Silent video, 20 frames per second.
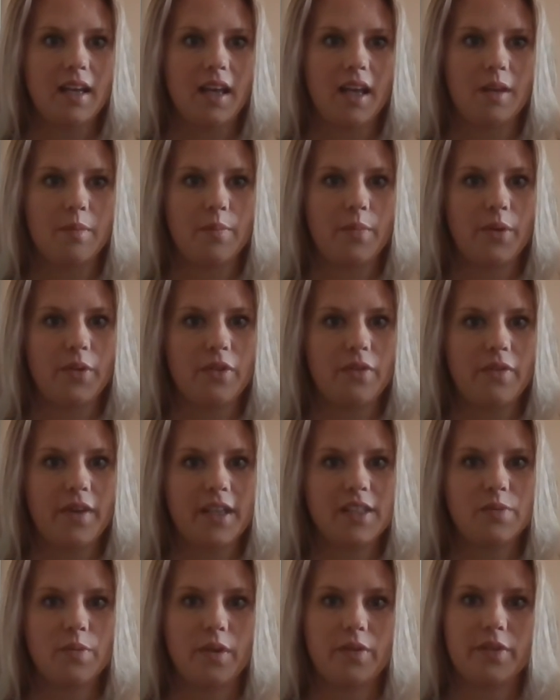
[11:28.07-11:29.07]
and both of
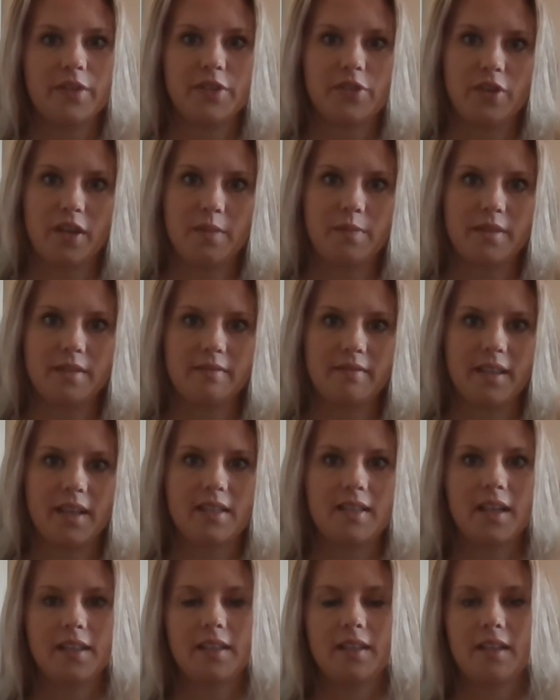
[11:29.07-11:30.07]
us wrote the script,
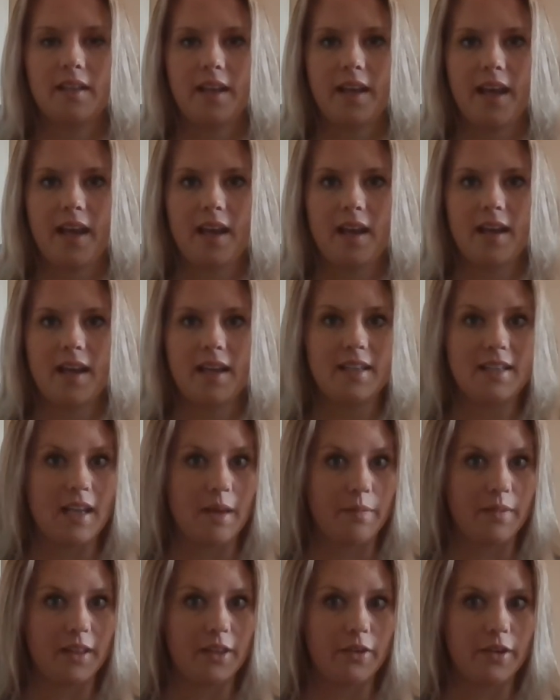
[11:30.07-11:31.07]
conducted an
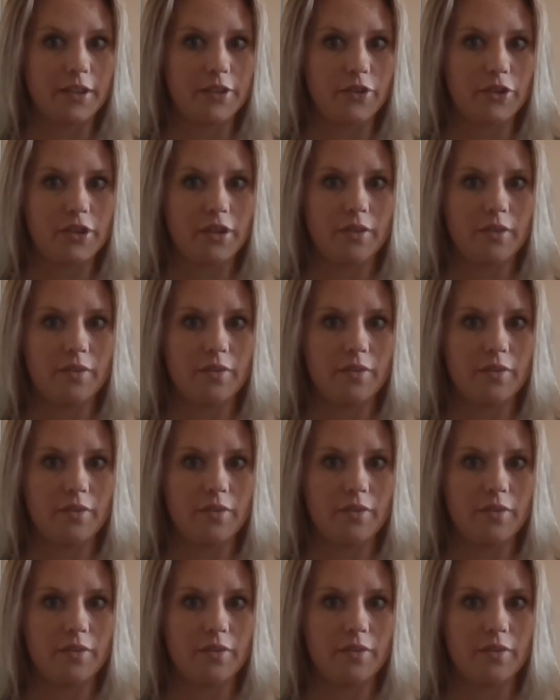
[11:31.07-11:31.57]
in-depth literature